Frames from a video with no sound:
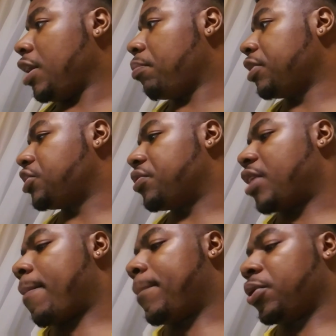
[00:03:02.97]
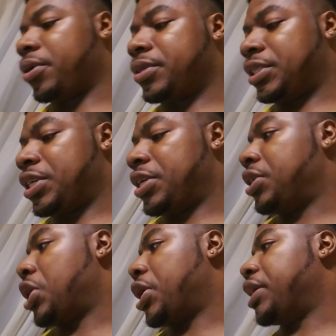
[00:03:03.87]
pretty sure that burger is done.
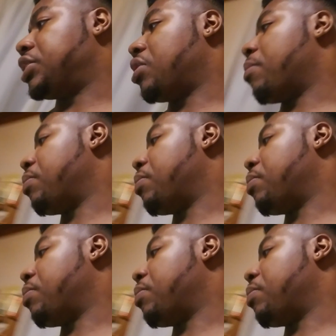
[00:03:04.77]
All right, so I'm gonna